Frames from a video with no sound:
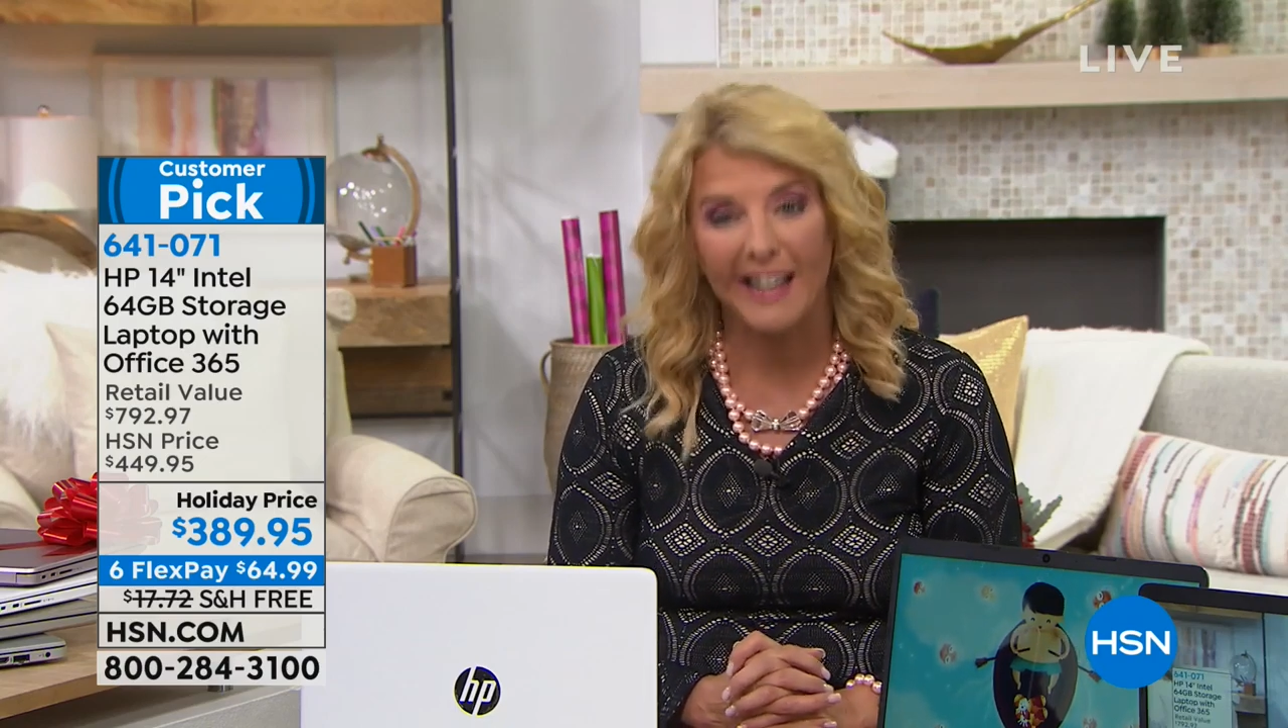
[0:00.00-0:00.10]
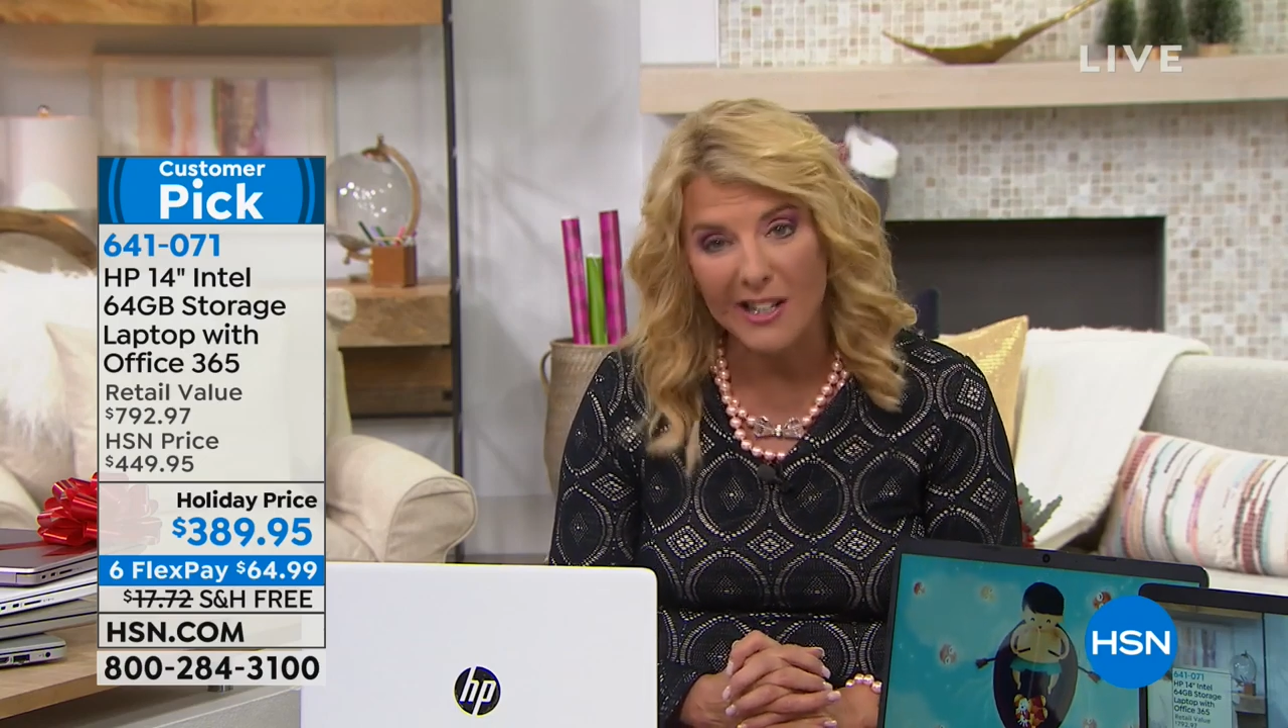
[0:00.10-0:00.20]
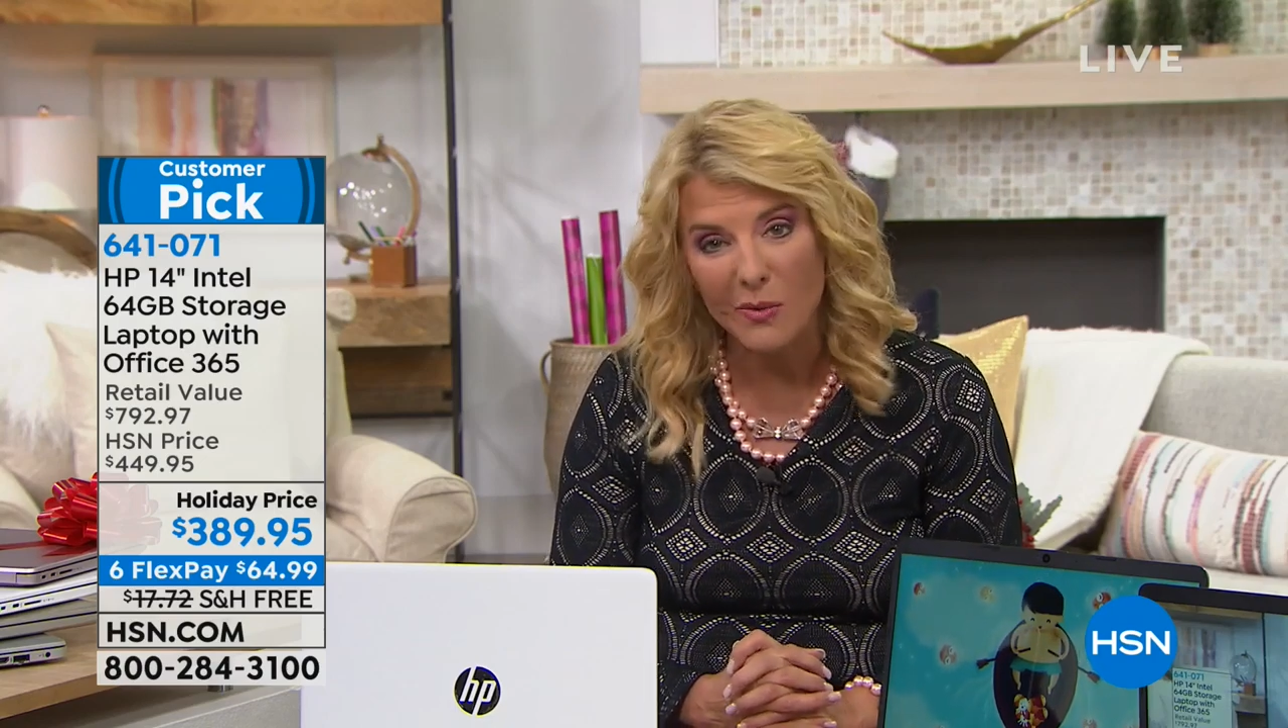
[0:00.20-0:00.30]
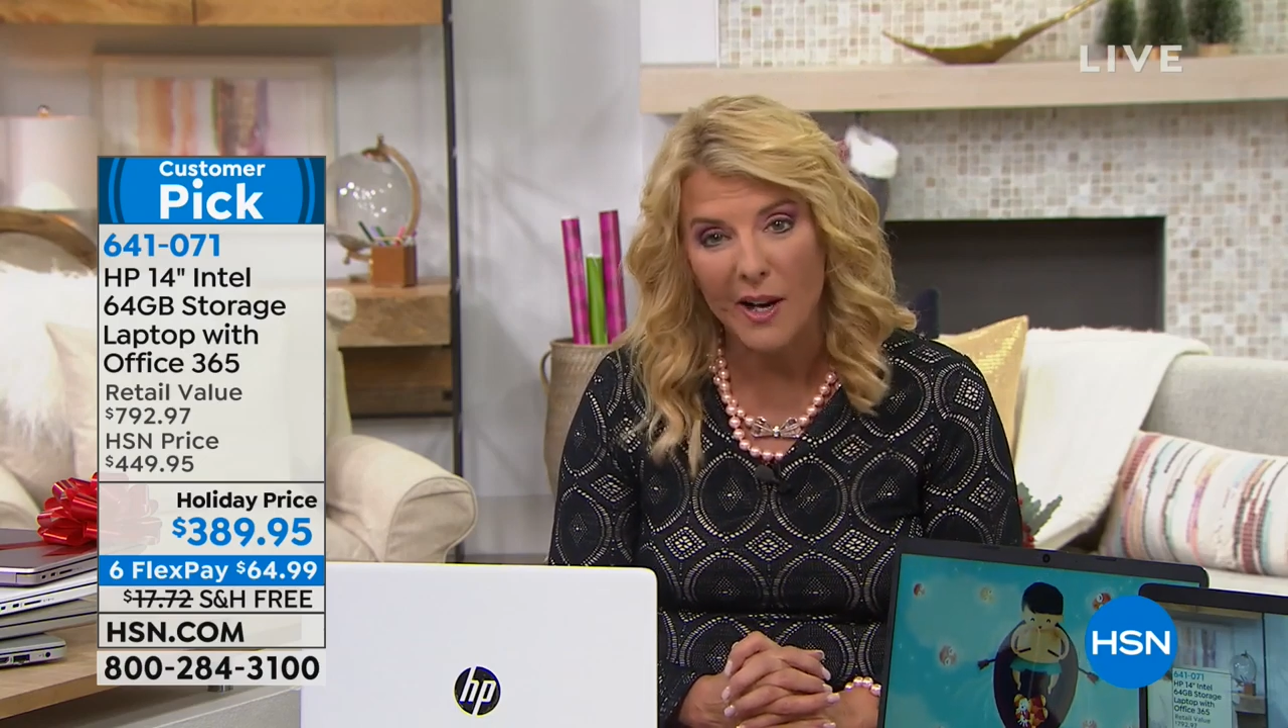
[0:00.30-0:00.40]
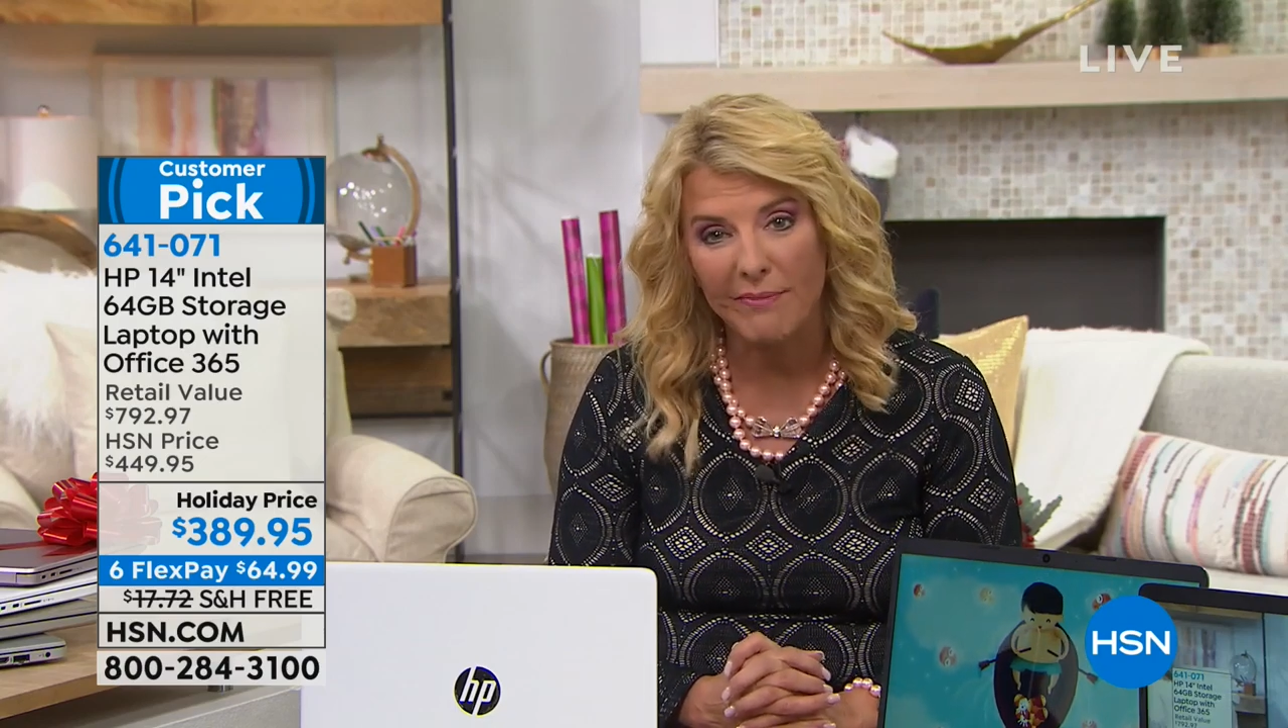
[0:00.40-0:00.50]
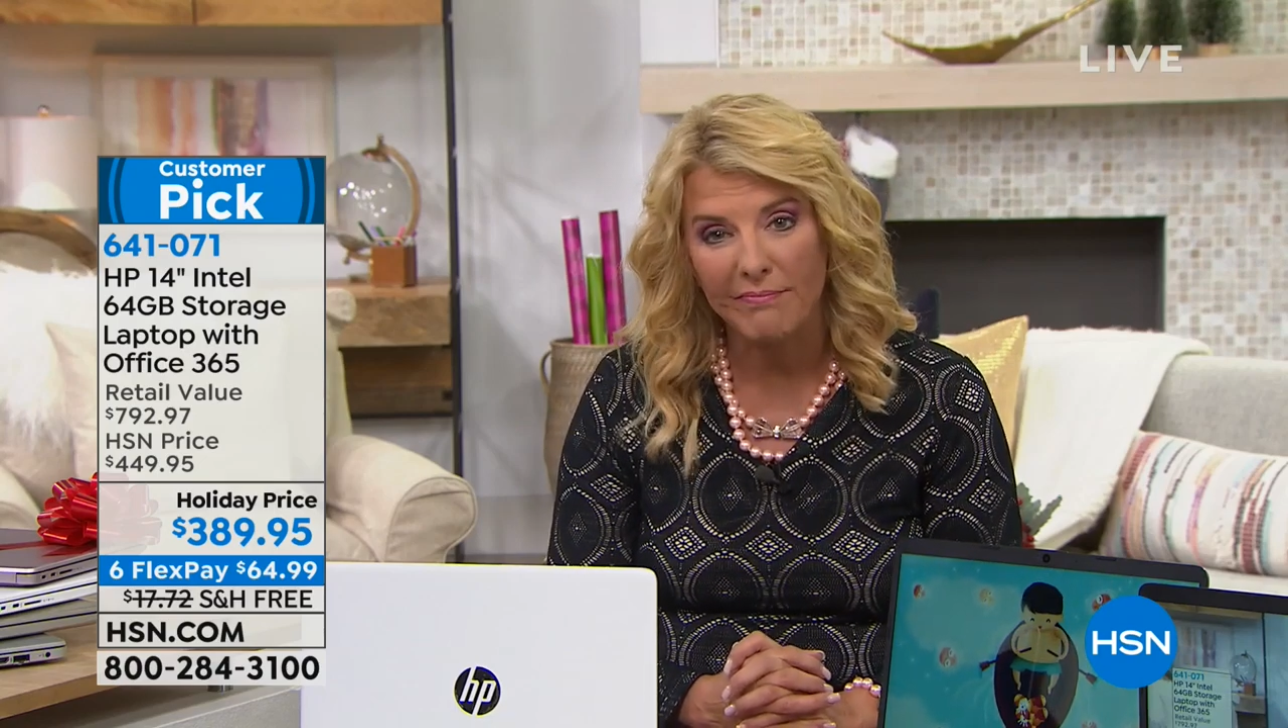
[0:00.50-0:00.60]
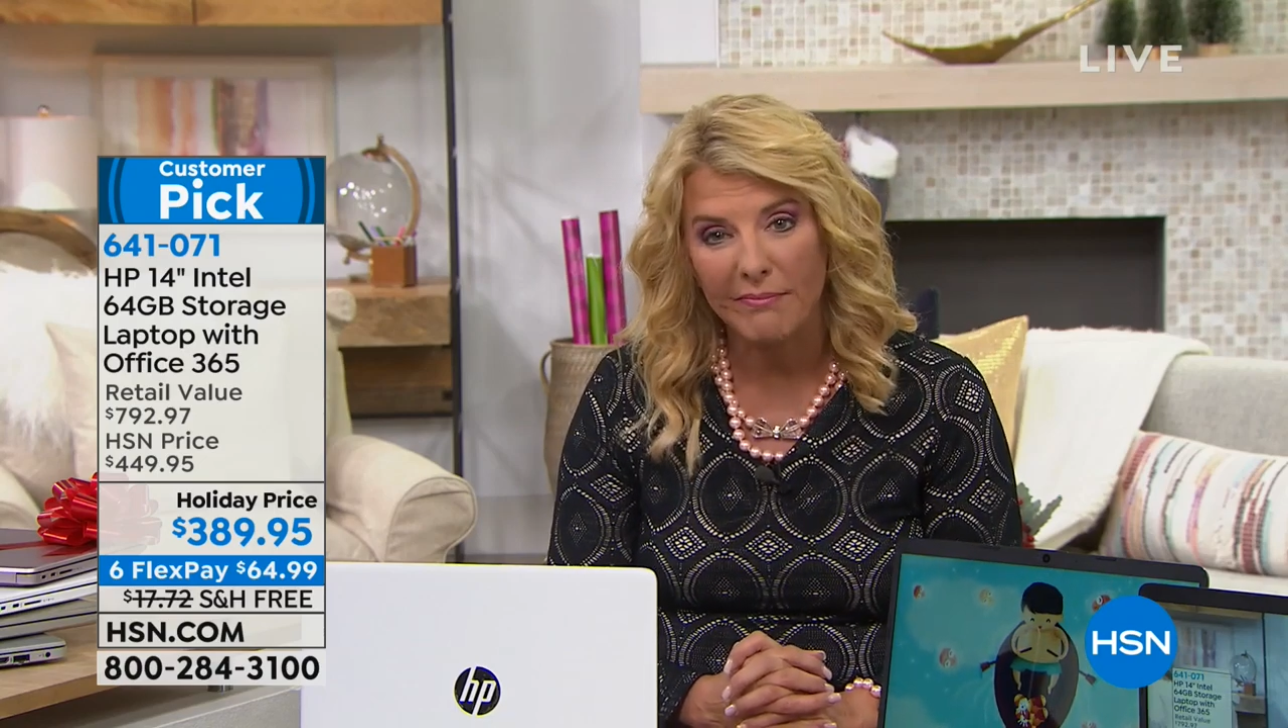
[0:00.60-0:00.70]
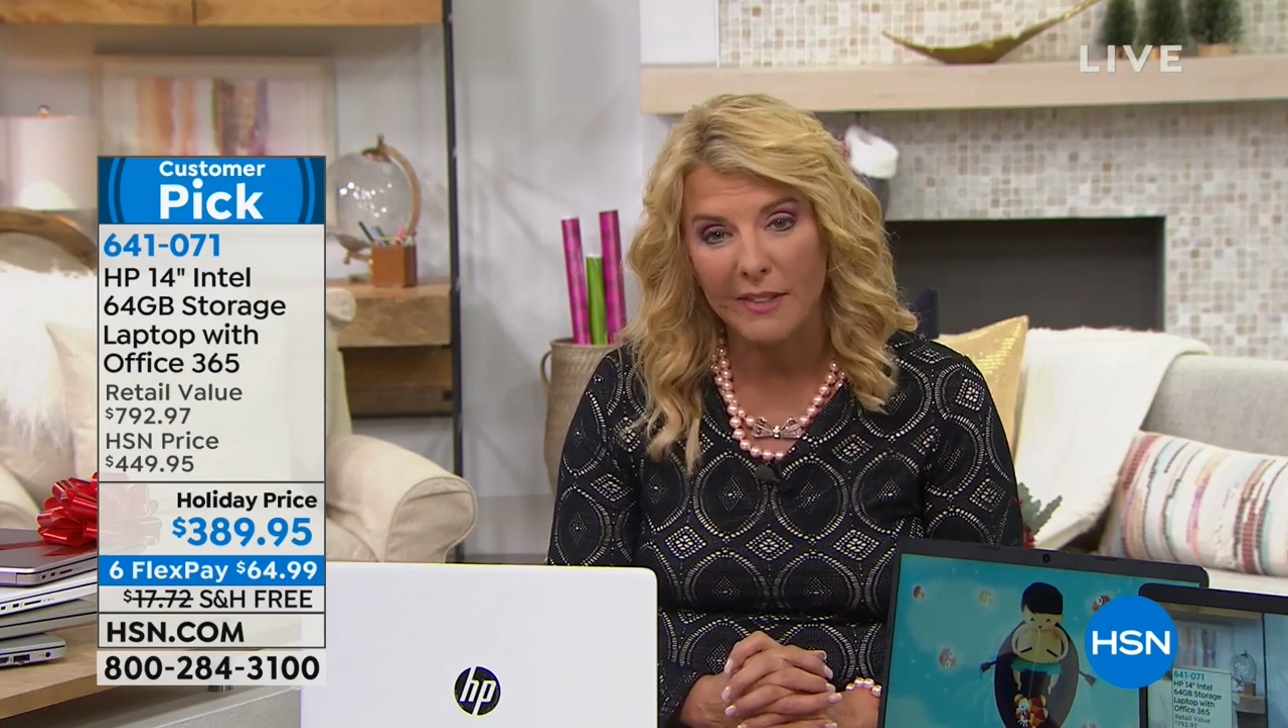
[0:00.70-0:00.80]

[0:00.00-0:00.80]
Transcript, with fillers: And guess what?